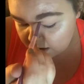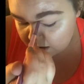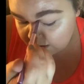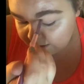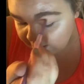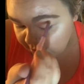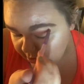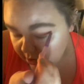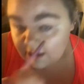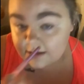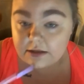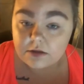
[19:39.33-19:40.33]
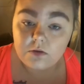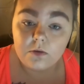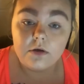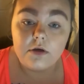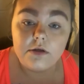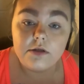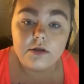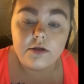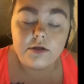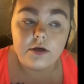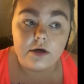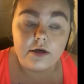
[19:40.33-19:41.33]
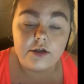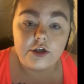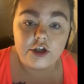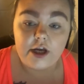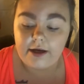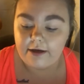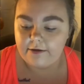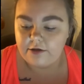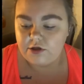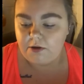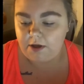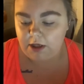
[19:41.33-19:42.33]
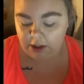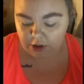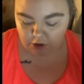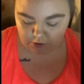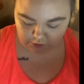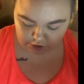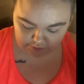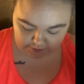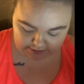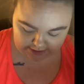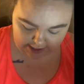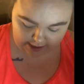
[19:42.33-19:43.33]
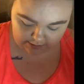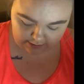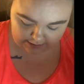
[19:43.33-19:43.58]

the closet doors started to shake, so it knew she was scared. Like